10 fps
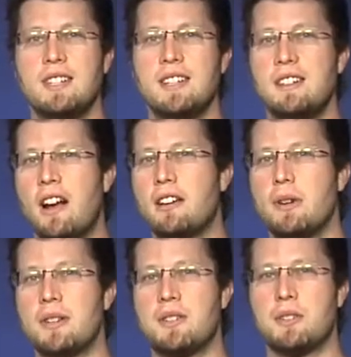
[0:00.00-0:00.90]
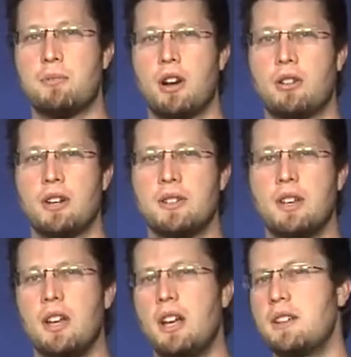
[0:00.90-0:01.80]
did not arrest its progress,
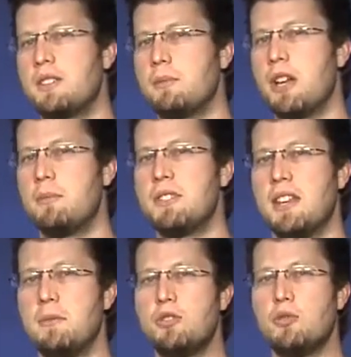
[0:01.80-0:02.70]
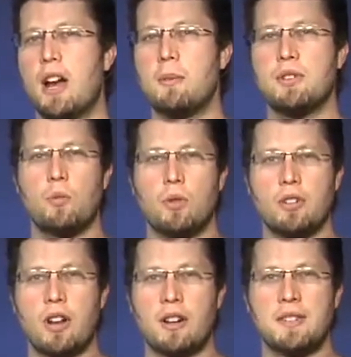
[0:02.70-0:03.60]
and sometimes image wraps in
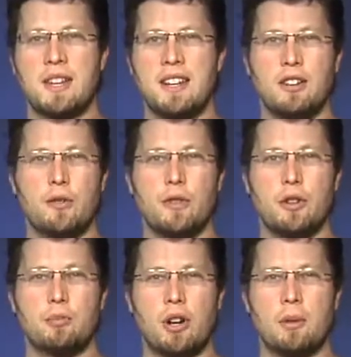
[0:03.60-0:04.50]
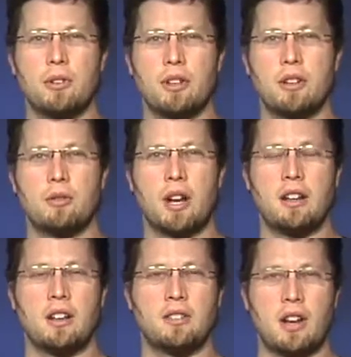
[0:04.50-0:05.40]
Word docs can interfere properly
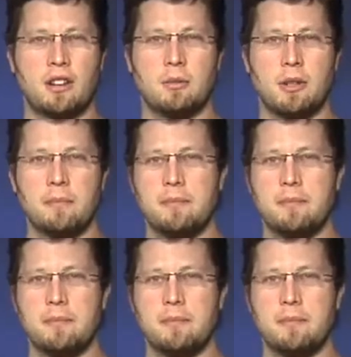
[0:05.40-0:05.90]
creating a document.